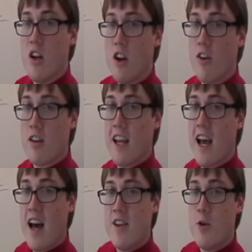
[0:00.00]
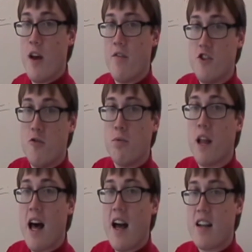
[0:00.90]
Early on, you have two
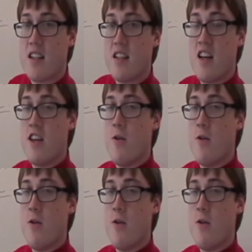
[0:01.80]
blocks.